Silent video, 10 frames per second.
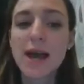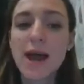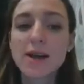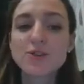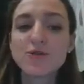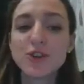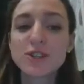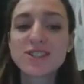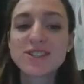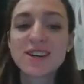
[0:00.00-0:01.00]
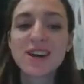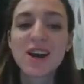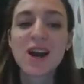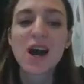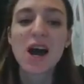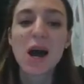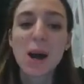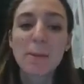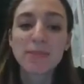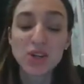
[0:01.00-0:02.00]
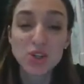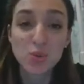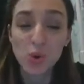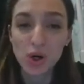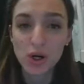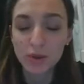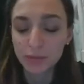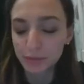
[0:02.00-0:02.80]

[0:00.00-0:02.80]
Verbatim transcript: and fixed bridge work.